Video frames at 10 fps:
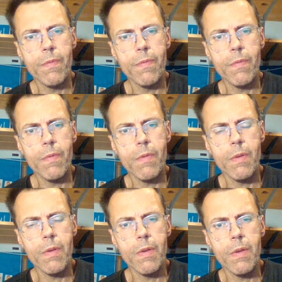
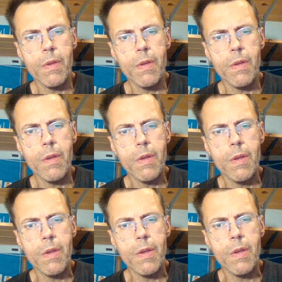
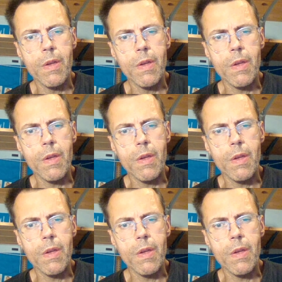No one is speaking in this clip.